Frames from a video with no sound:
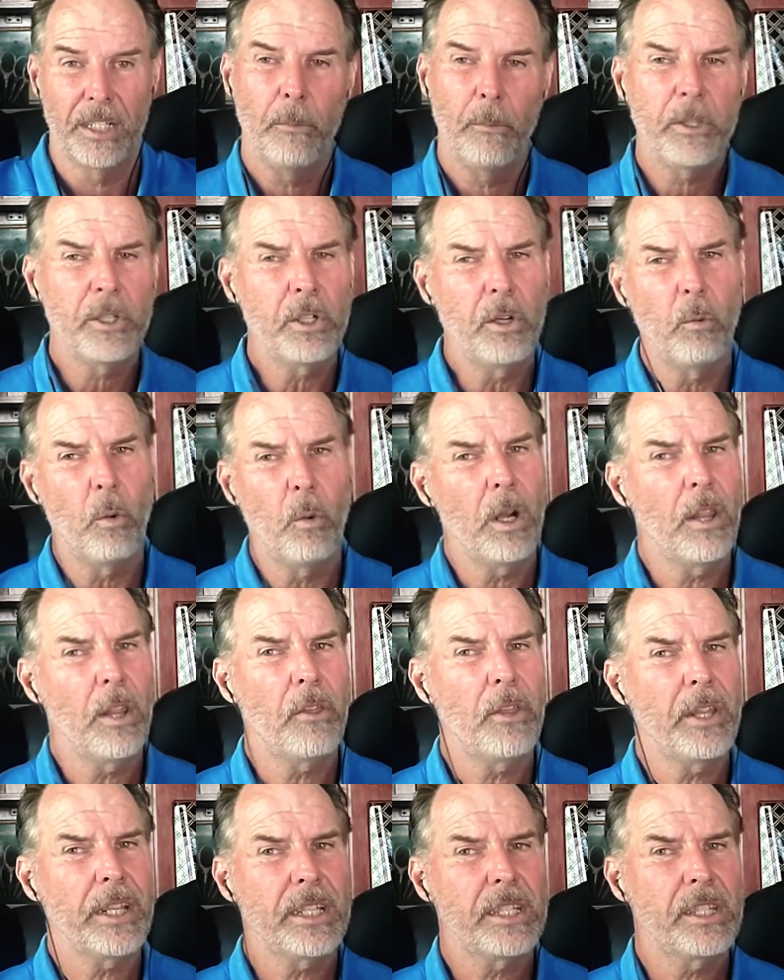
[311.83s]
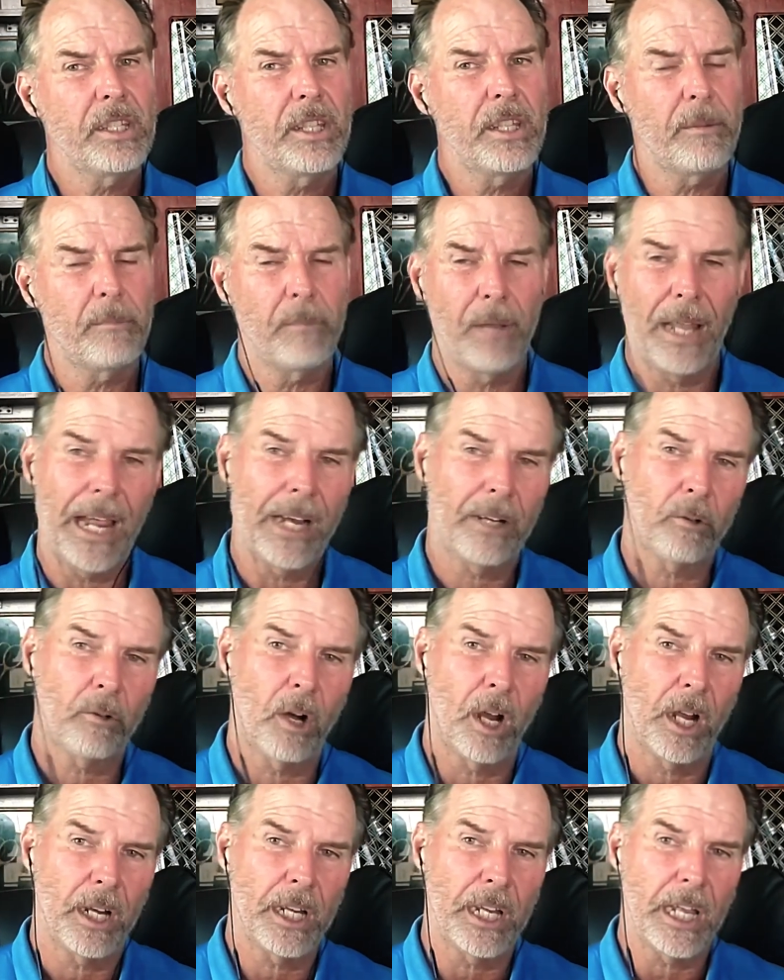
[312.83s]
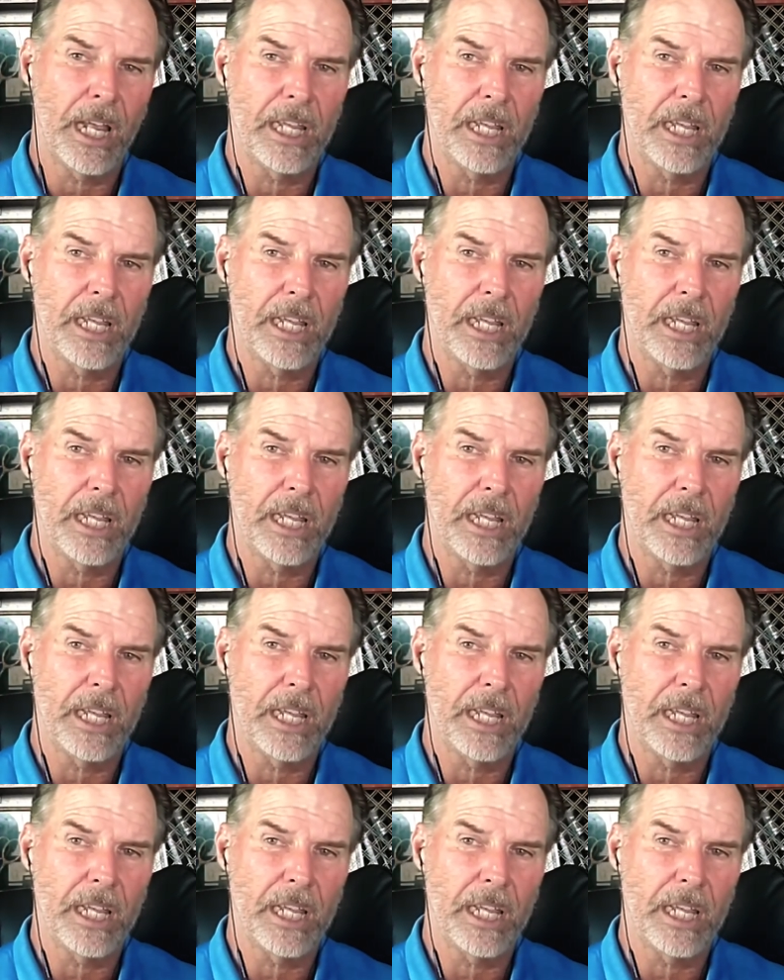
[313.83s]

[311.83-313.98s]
But you know, one of the things that BlackRock